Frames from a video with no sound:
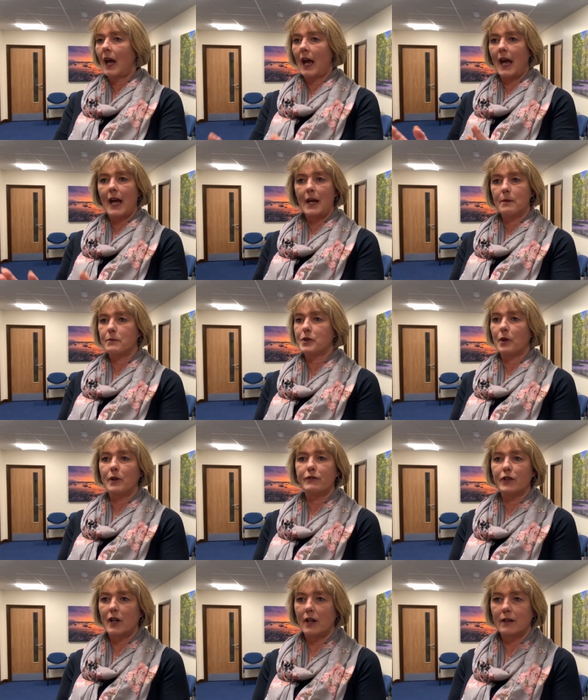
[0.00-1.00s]
Um, so
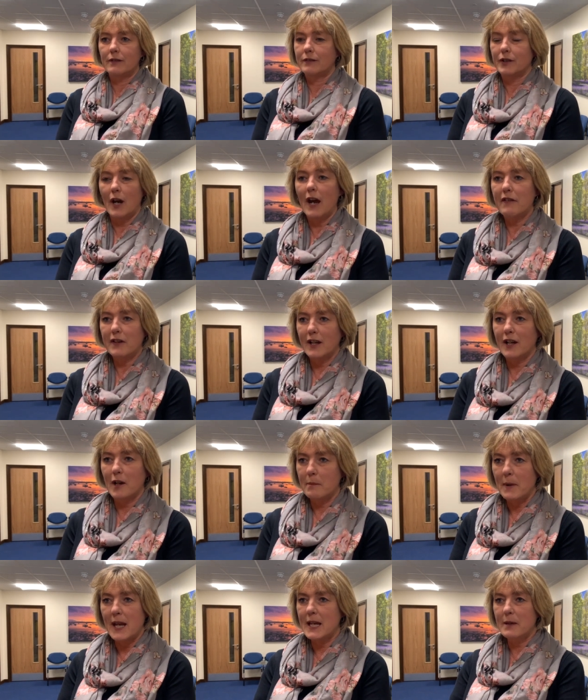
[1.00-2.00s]
if you're, you're having a
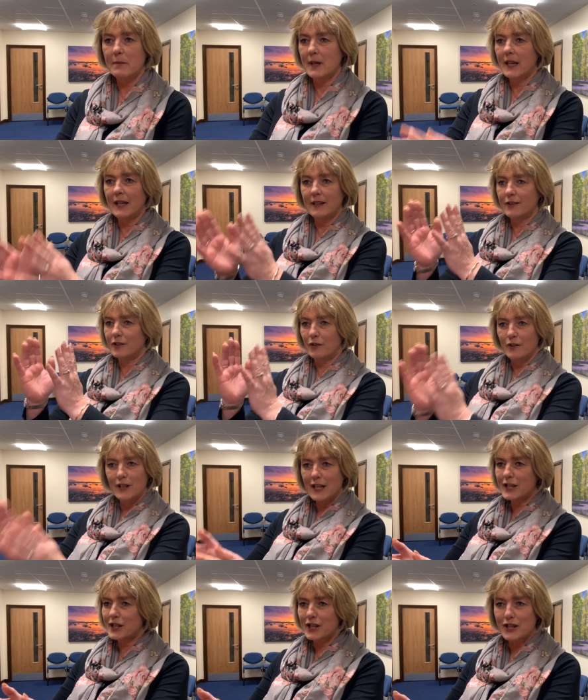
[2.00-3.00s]
baby, you're
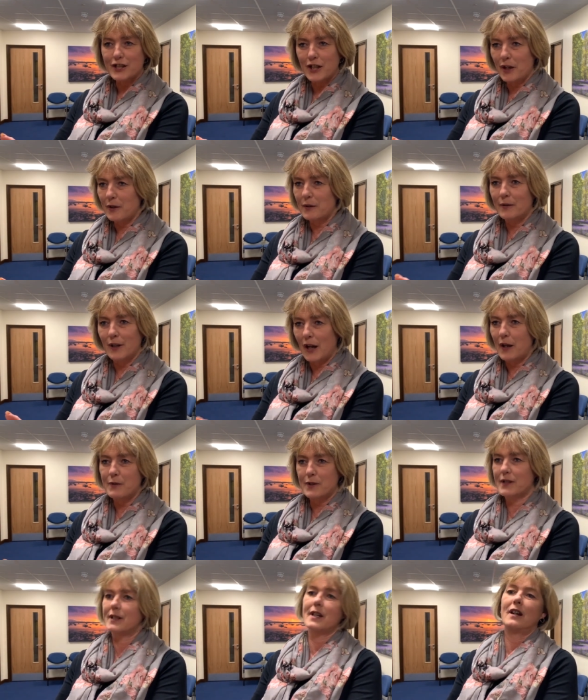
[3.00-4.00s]
literally so
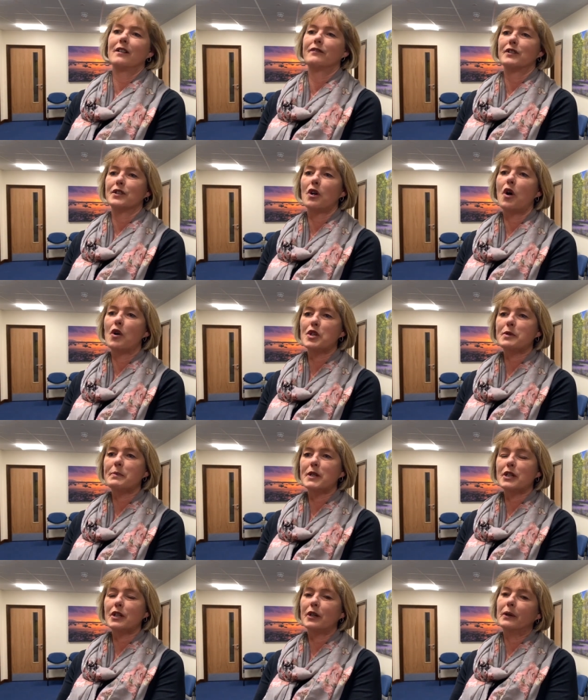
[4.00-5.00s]
close to Derriford
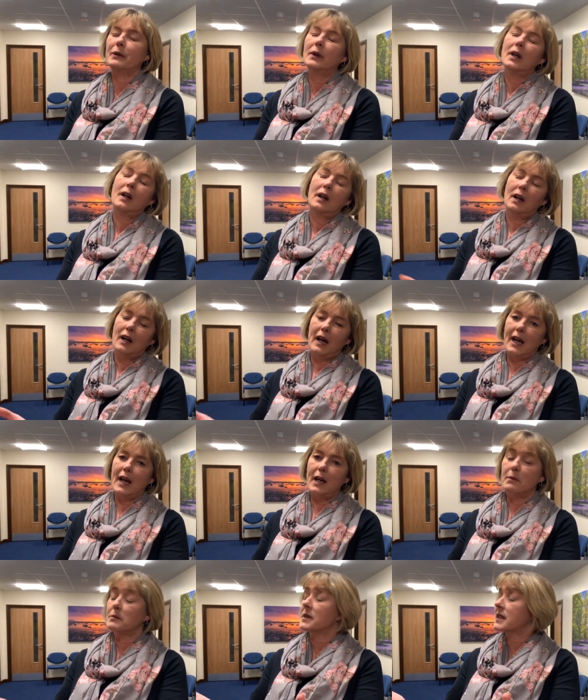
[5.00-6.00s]
Hospital.
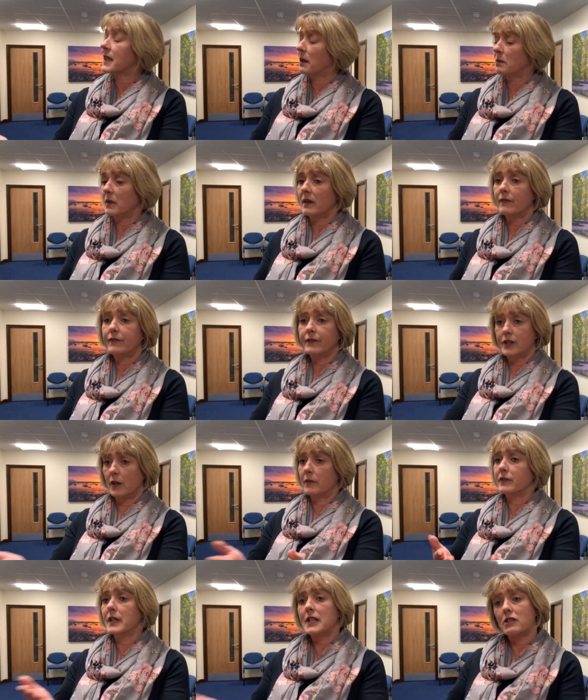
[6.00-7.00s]
Um, same with, you know,
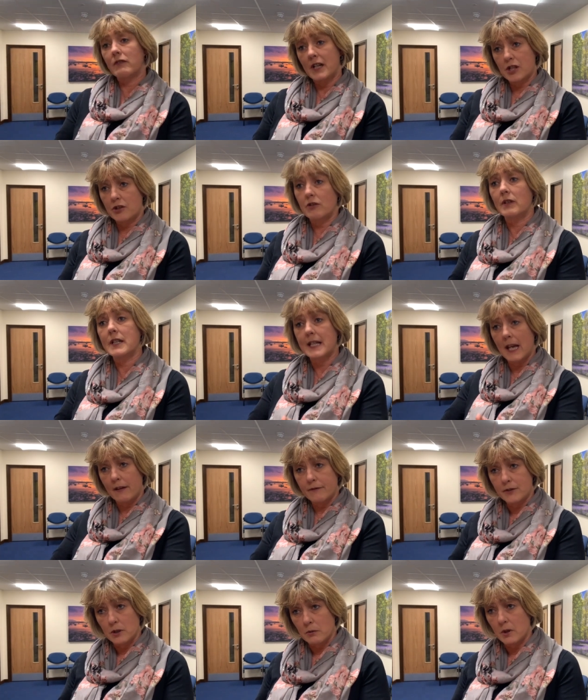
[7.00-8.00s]
if you need to register a
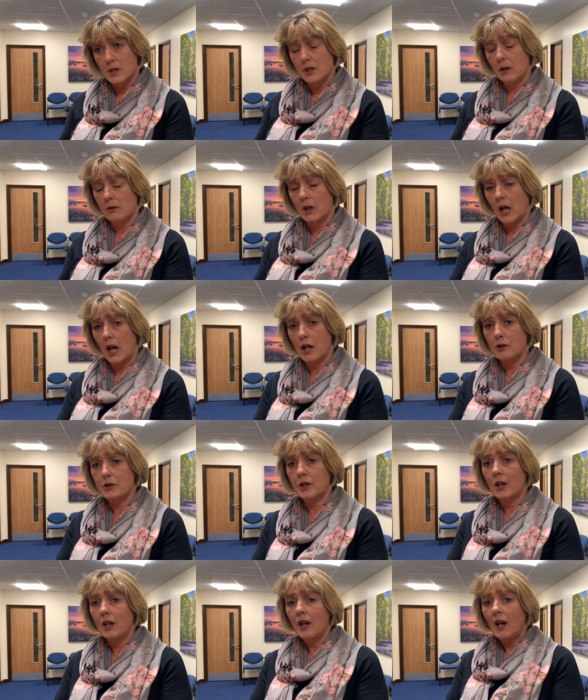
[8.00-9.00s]
death, you are so
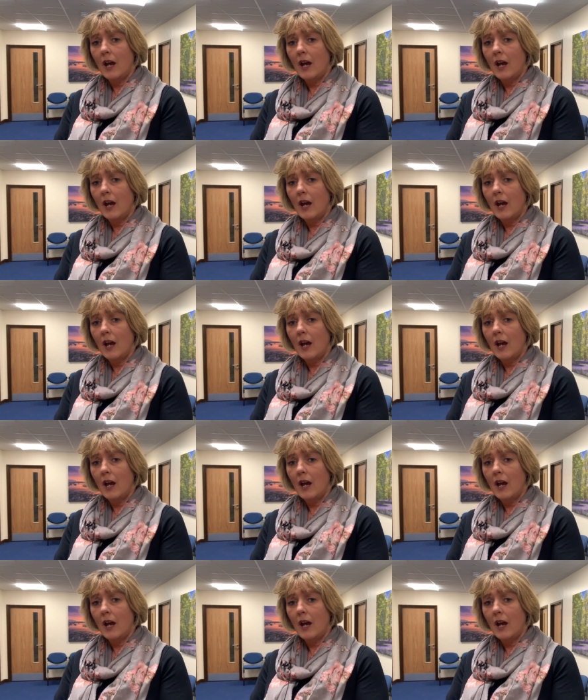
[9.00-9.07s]
close.